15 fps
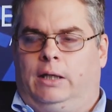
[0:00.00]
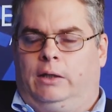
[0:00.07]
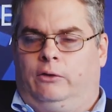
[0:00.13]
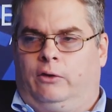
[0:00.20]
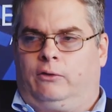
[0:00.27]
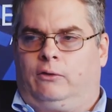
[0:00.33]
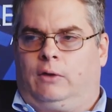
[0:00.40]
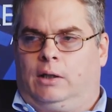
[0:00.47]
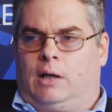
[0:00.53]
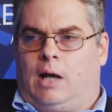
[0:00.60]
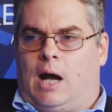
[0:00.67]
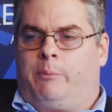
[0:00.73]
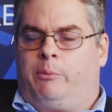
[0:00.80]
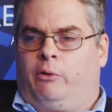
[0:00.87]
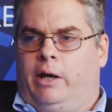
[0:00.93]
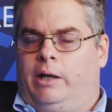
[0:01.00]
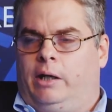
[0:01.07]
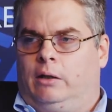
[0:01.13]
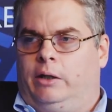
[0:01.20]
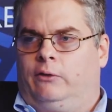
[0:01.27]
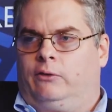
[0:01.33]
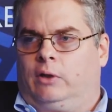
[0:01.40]
existing
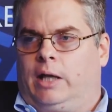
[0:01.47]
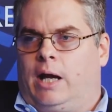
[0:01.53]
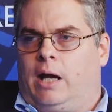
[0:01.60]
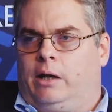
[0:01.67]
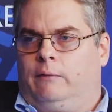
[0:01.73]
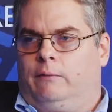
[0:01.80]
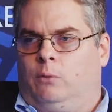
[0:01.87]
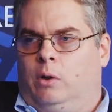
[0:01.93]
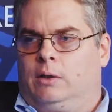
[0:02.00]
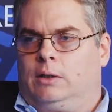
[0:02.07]
operating lease accounting for